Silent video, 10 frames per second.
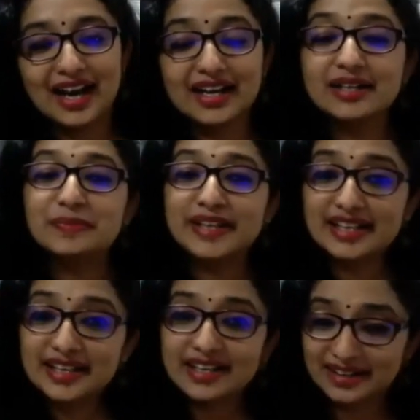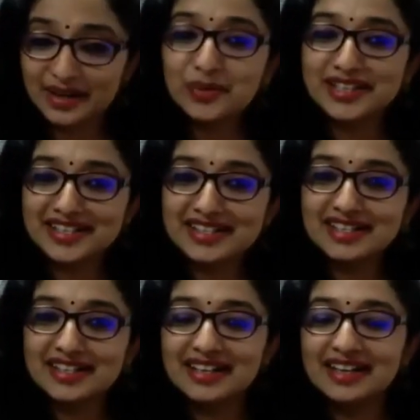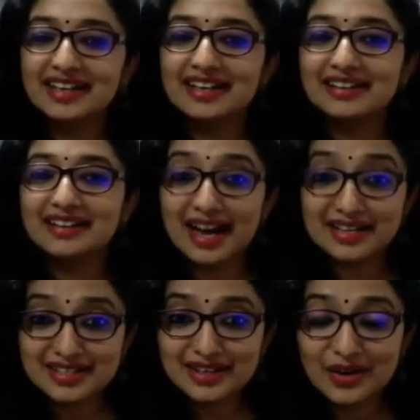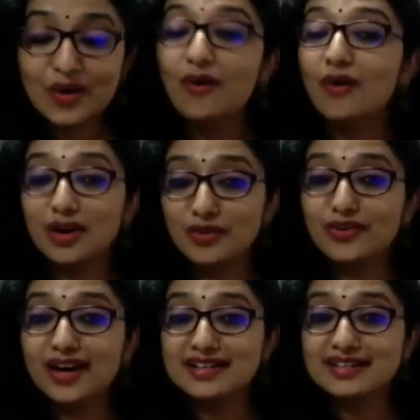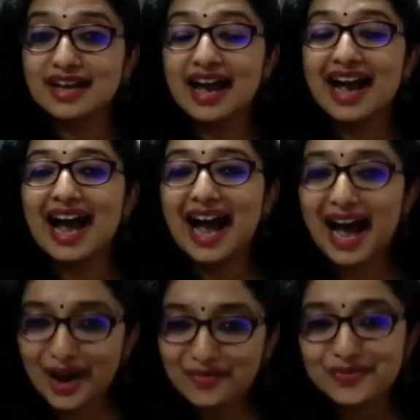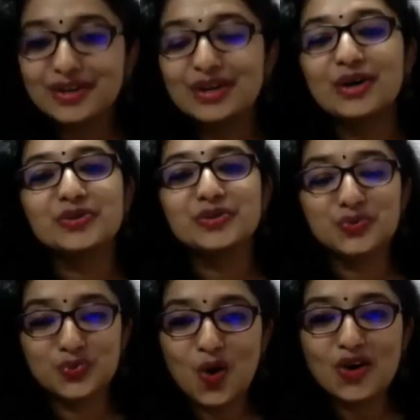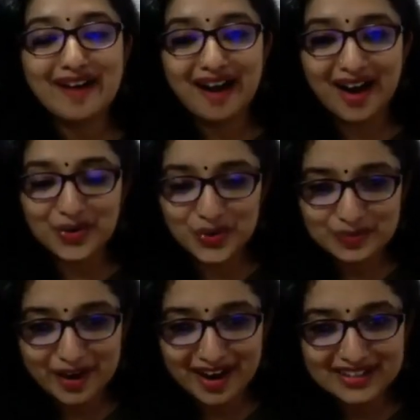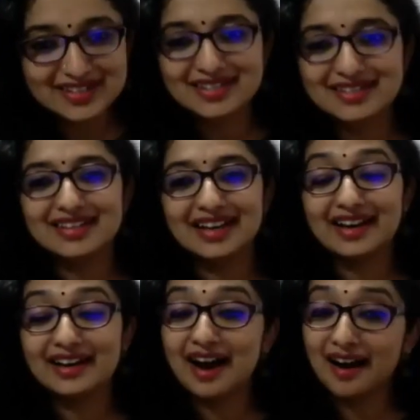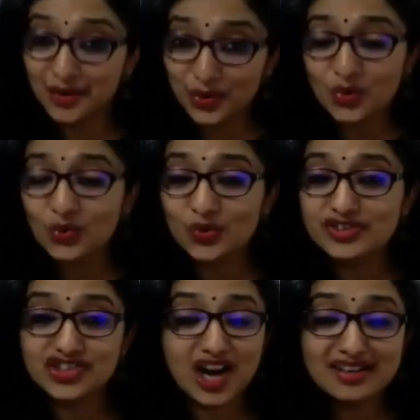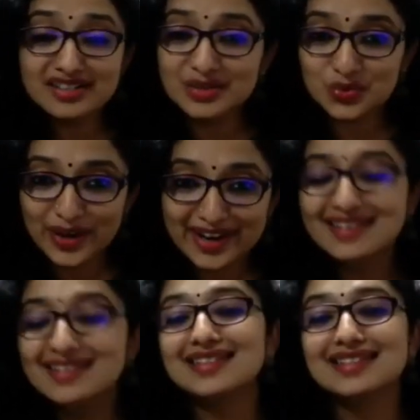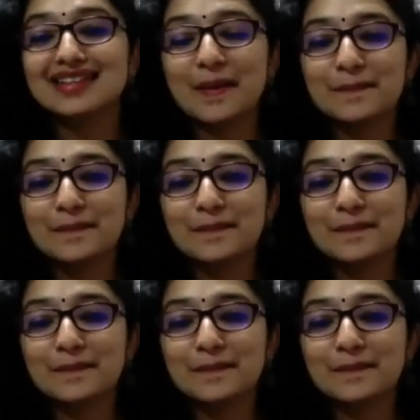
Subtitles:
And I completely agree with it that all of us have to walk our own paths in our own charted ways.